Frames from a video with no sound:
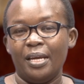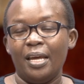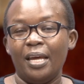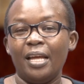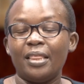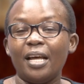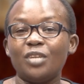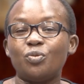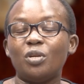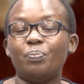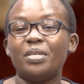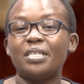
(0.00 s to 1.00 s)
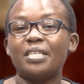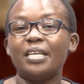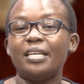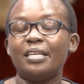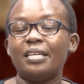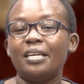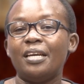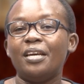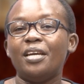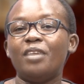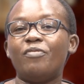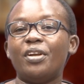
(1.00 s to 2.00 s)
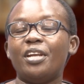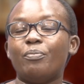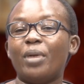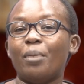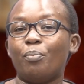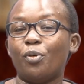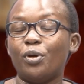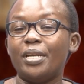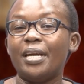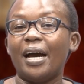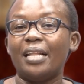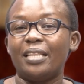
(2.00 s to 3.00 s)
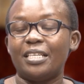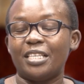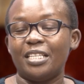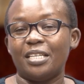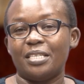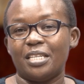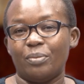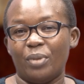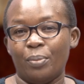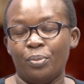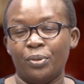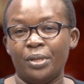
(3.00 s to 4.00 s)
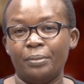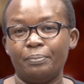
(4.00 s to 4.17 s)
And that will be seen even in my body and the changes in my body.